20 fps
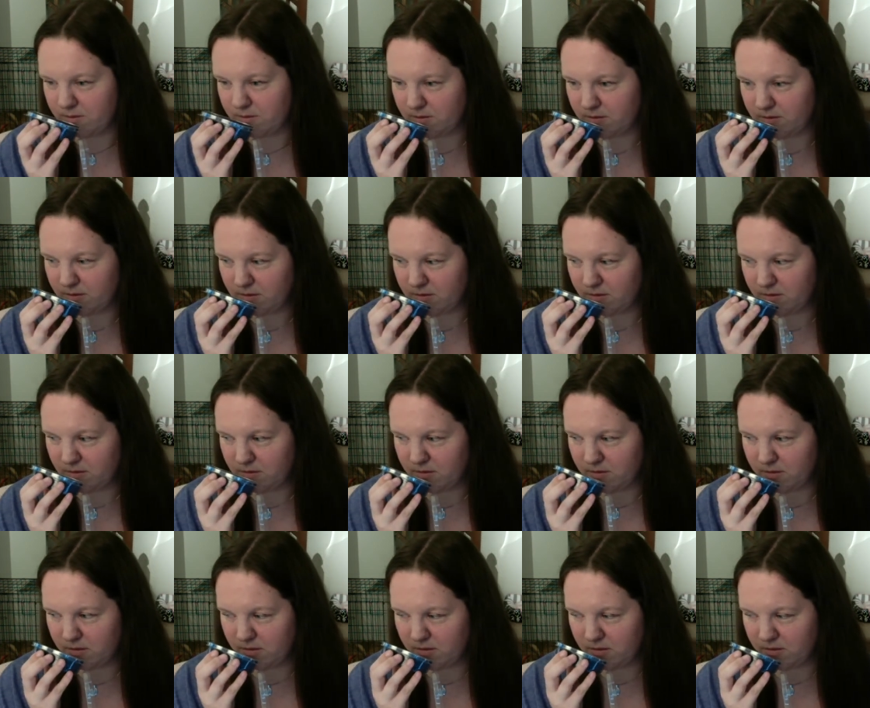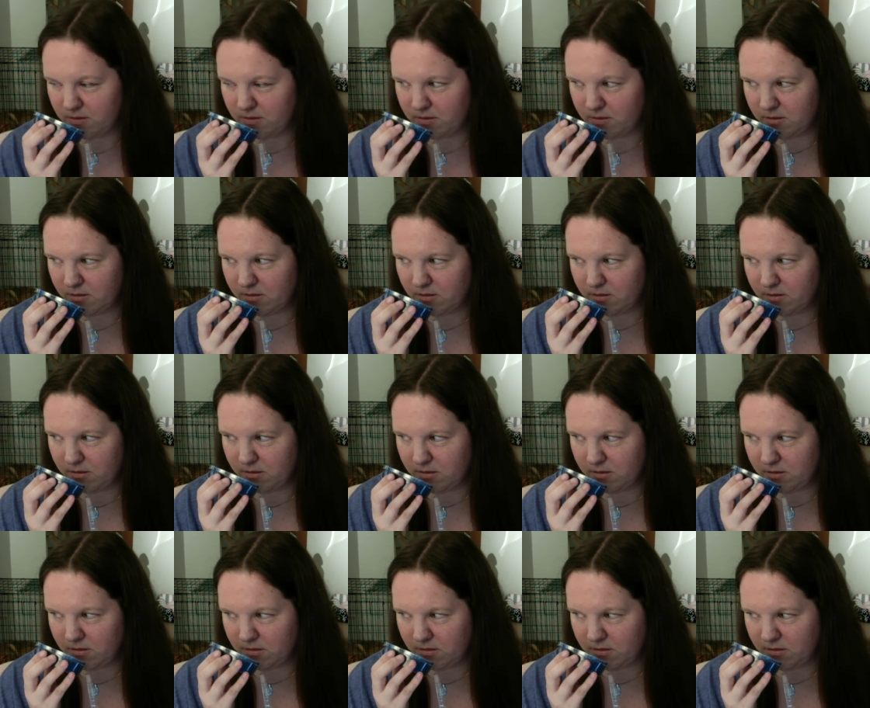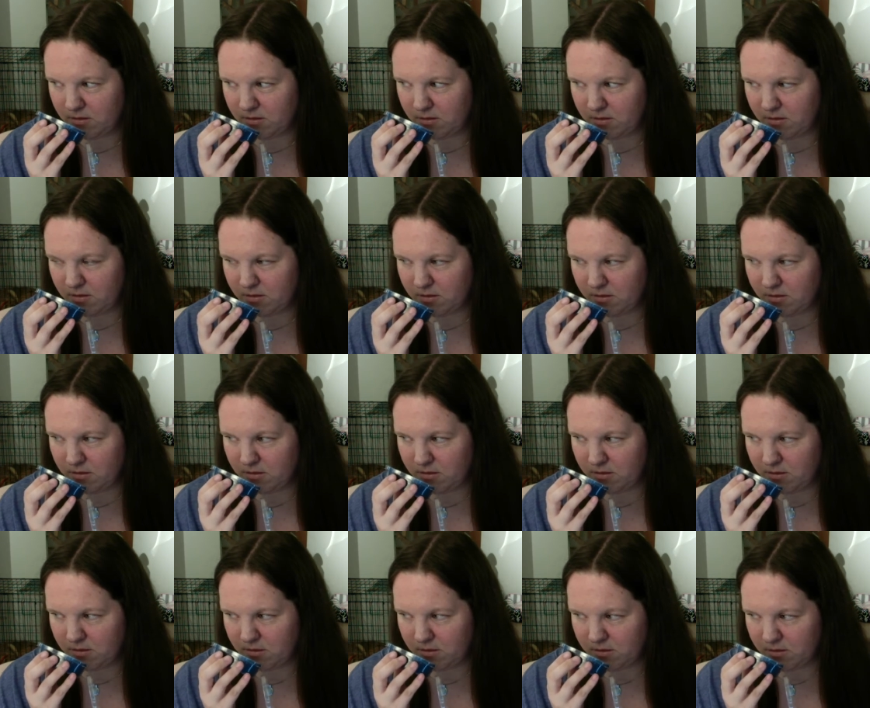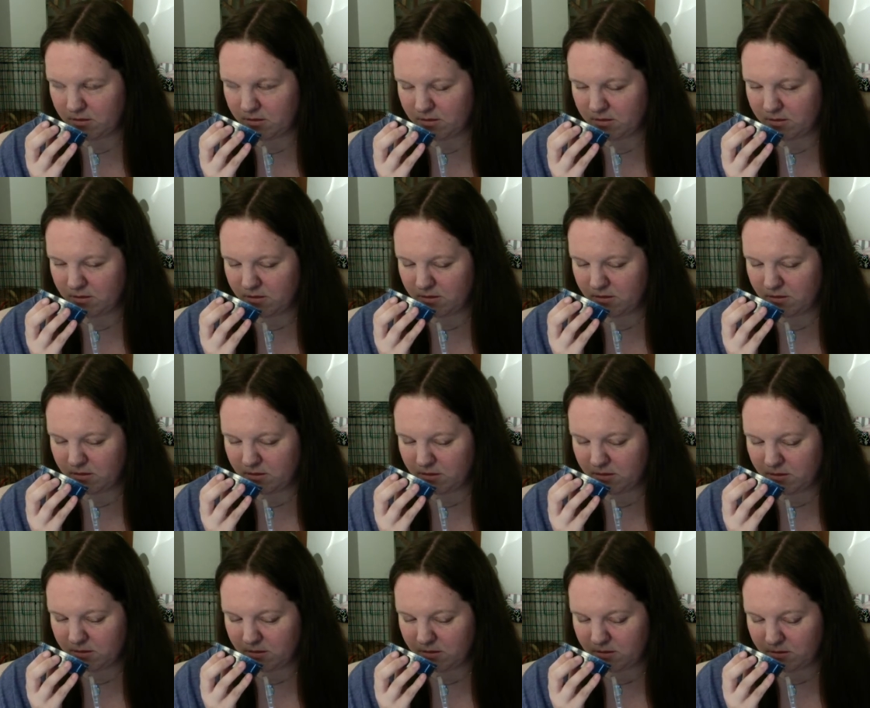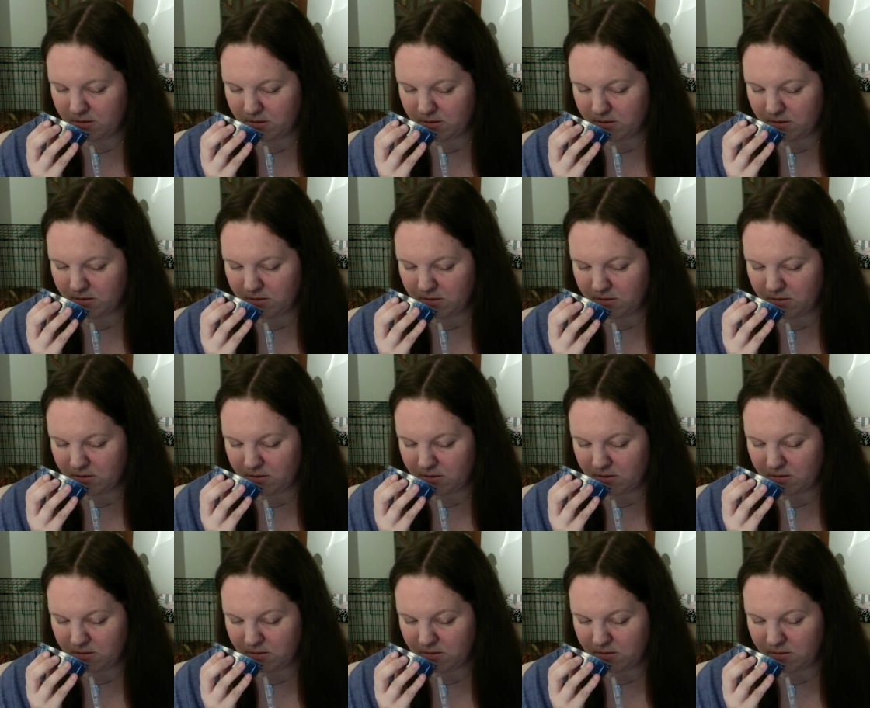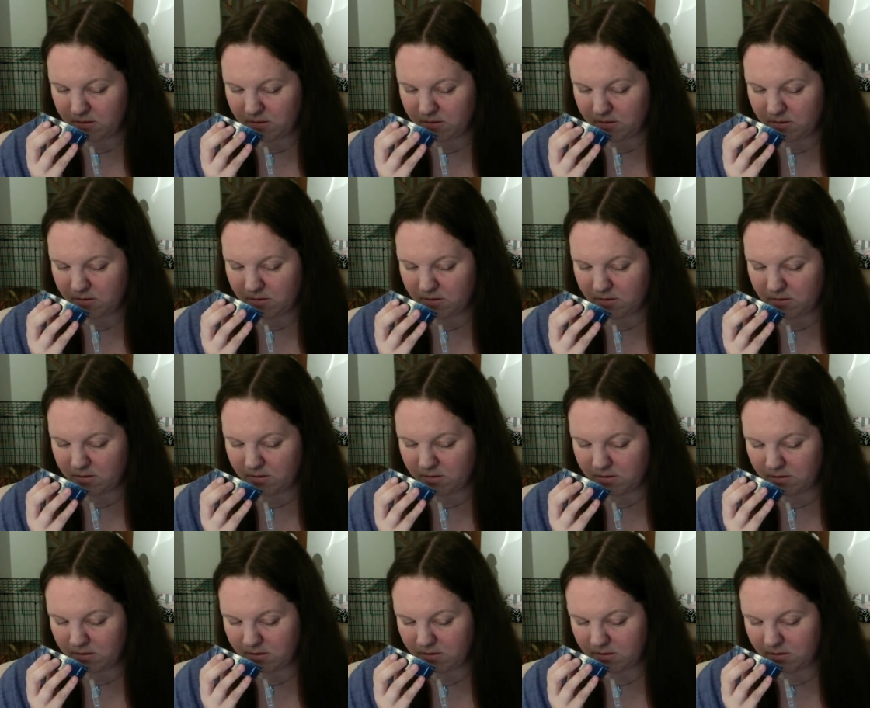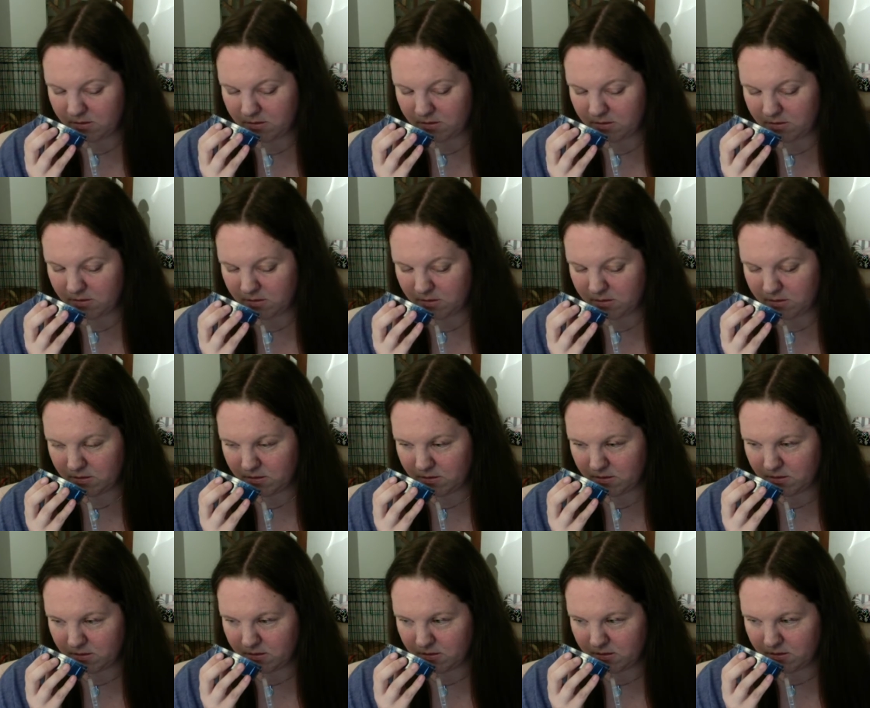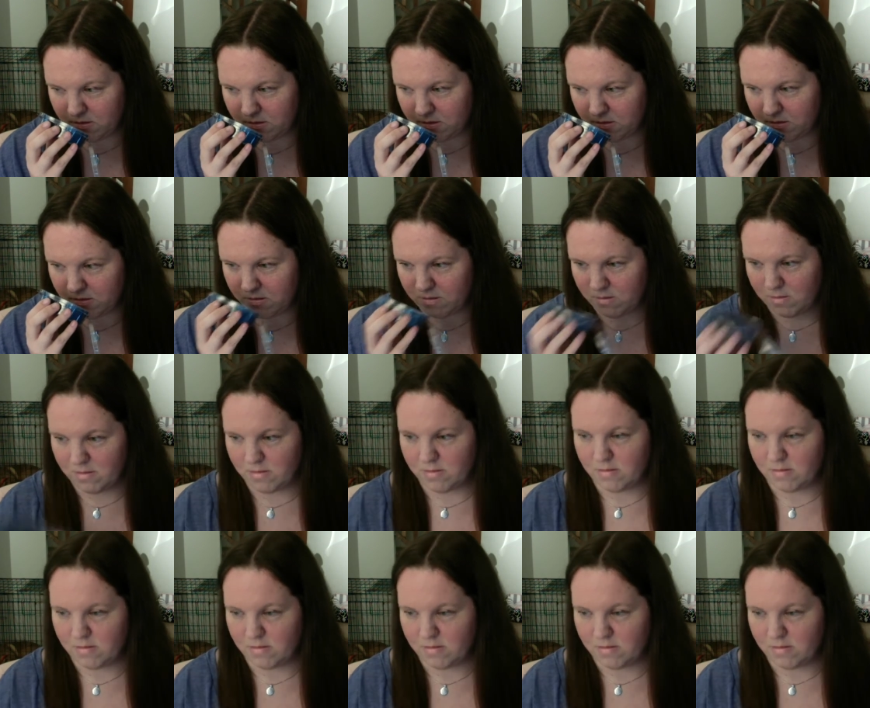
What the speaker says: Nothing is said.